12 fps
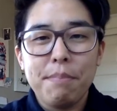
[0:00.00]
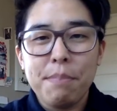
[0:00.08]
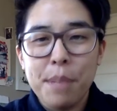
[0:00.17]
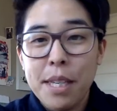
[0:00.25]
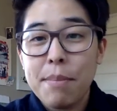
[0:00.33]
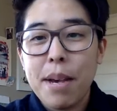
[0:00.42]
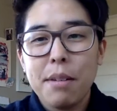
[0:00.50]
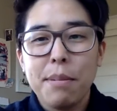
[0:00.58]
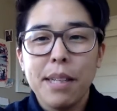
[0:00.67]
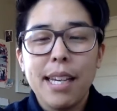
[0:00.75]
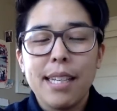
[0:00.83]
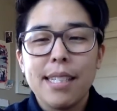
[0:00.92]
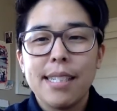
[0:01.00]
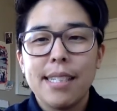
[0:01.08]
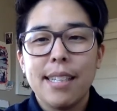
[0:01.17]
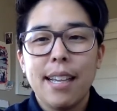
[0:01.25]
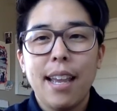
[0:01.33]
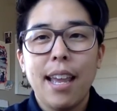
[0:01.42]
be a better place
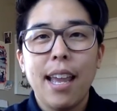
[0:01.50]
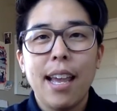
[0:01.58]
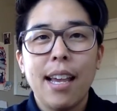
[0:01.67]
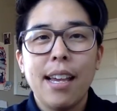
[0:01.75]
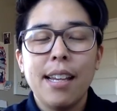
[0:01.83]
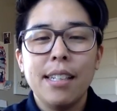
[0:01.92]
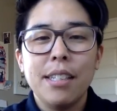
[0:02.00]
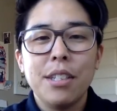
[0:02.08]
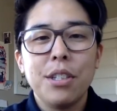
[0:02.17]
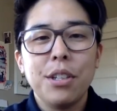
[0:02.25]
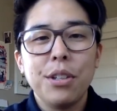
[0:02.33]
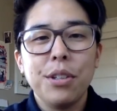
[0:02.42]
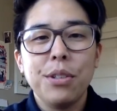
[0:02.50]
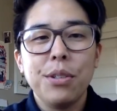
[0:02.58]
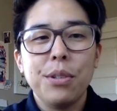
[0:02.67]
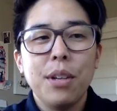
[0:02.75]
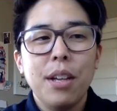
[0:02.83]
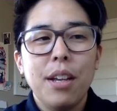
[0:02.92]
and
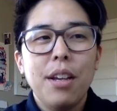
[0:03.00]
to